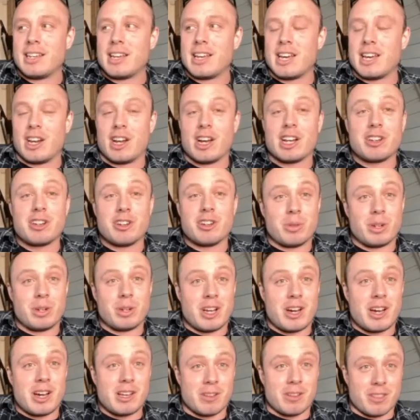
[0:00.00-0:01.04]
And I got to
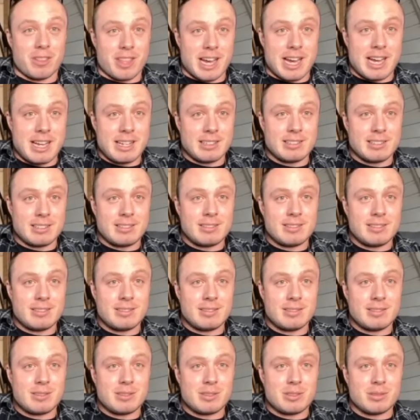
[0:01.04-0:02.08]
rely on that.
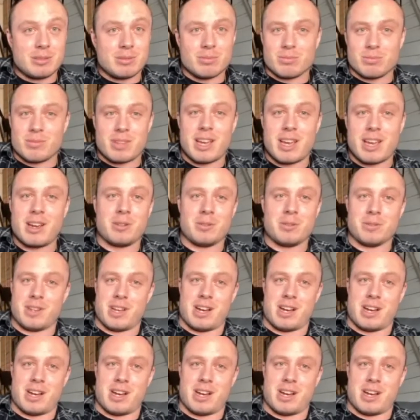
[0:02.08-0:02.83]
Hell